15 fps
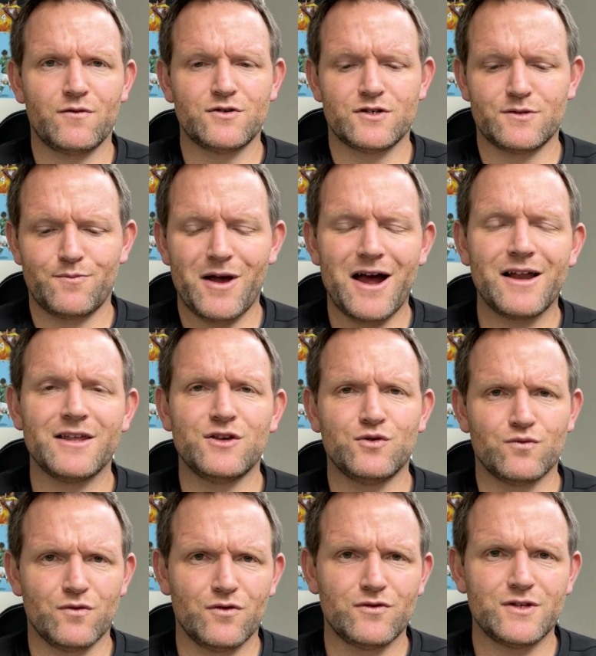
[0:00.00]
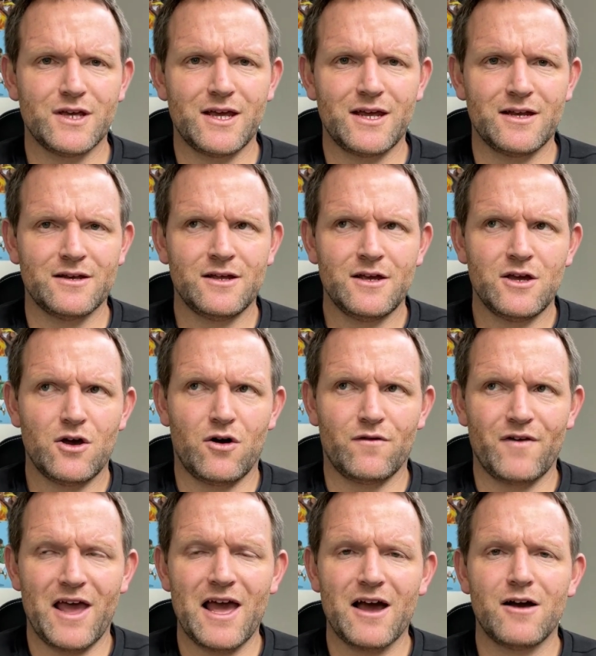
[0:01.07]
which is part of your routine of
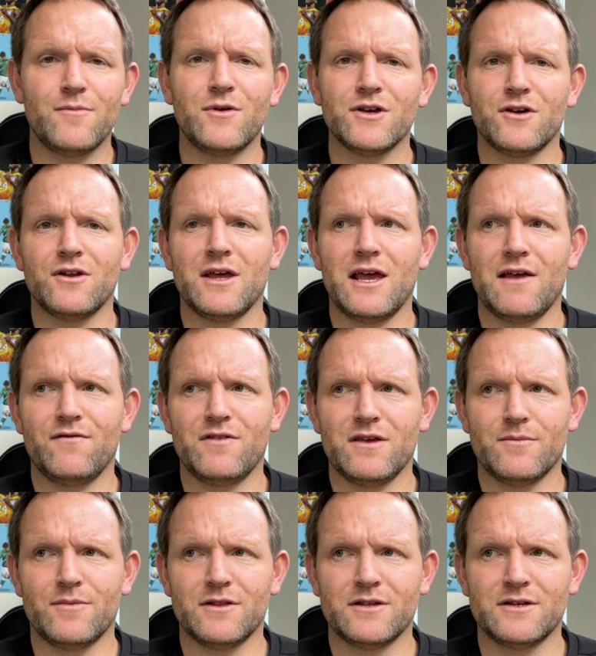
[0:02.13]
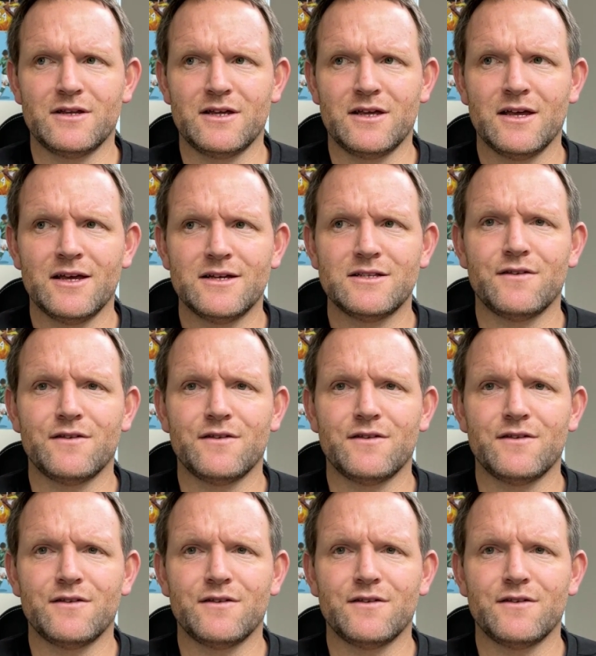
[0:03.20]
how am I going to have the ability to